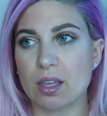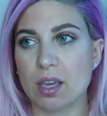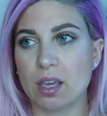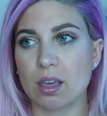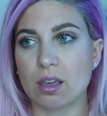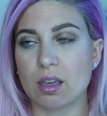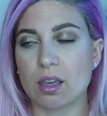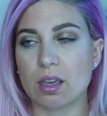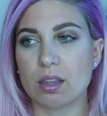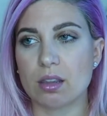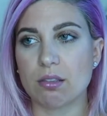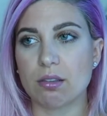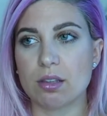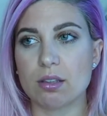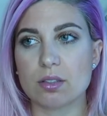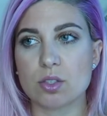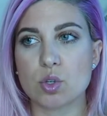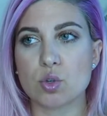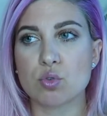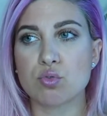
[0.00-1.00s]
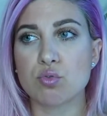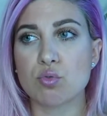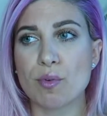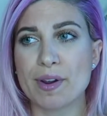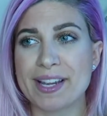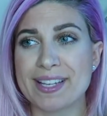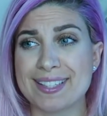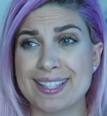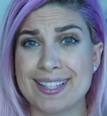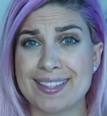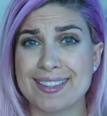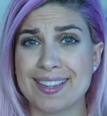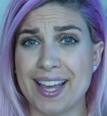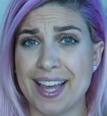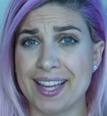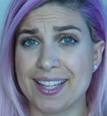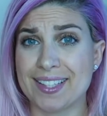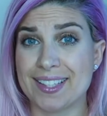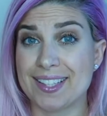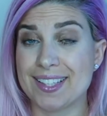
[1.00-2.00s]
think these crazy
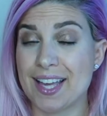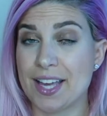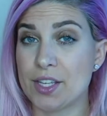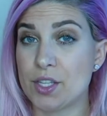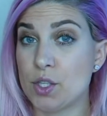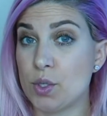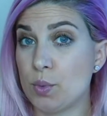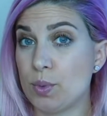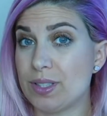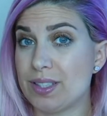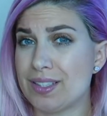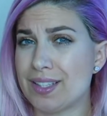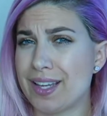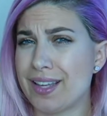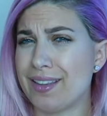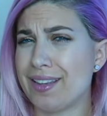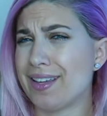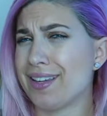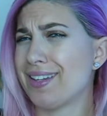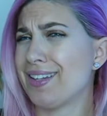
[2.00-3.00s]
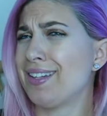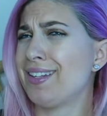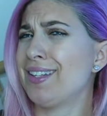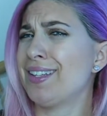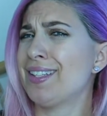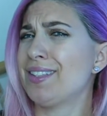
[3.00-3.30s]
things that you would say like,